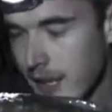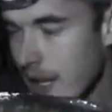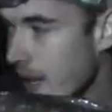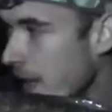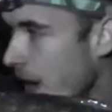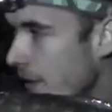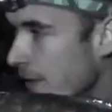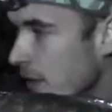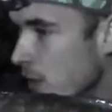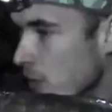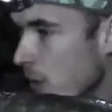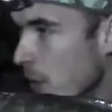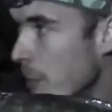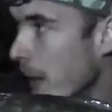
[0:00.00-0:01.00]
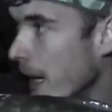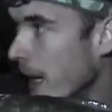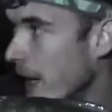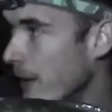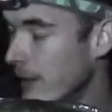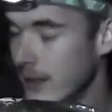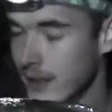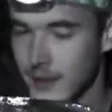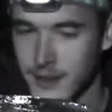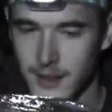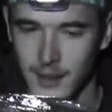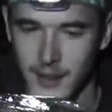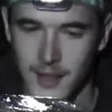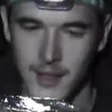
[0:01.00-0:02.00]
get the catfish rod back out
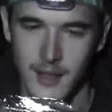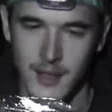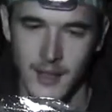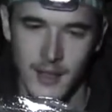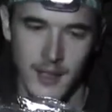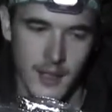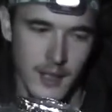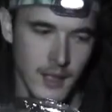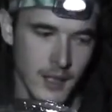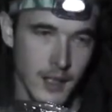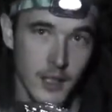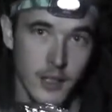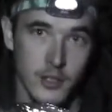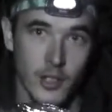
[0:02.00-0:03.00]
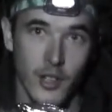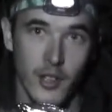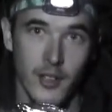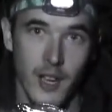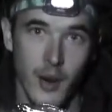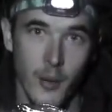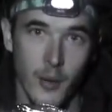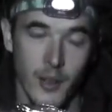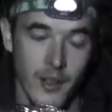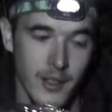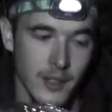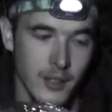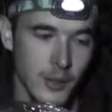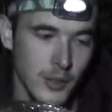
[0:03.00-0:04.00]
and try and nail one of
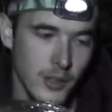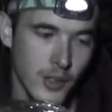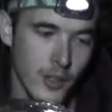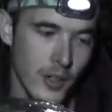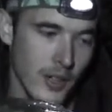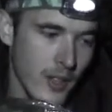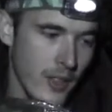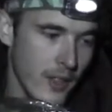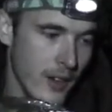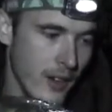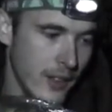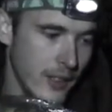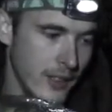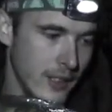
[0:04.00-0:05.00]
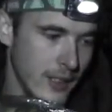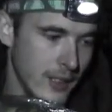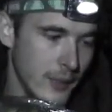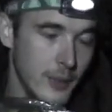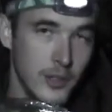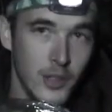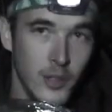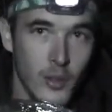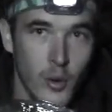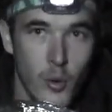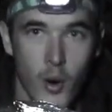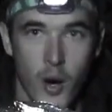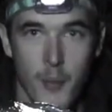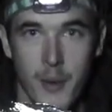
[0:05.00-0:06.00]
these. We've still got another night, and we've still
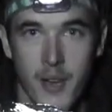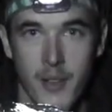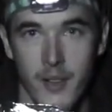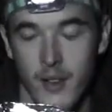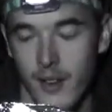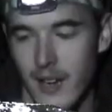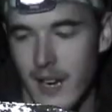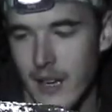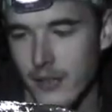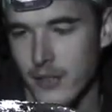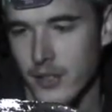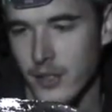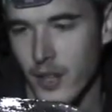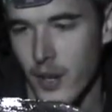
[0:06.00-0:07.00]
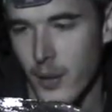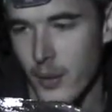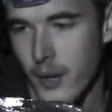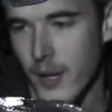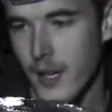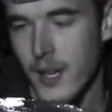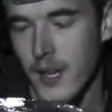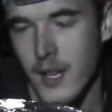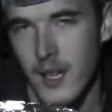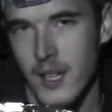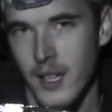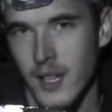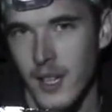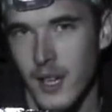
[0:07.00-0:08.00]
got quite a bit of the night left, so
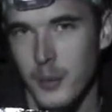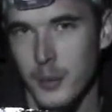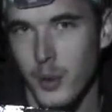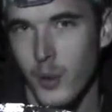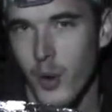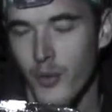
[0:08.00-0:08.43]
I'm still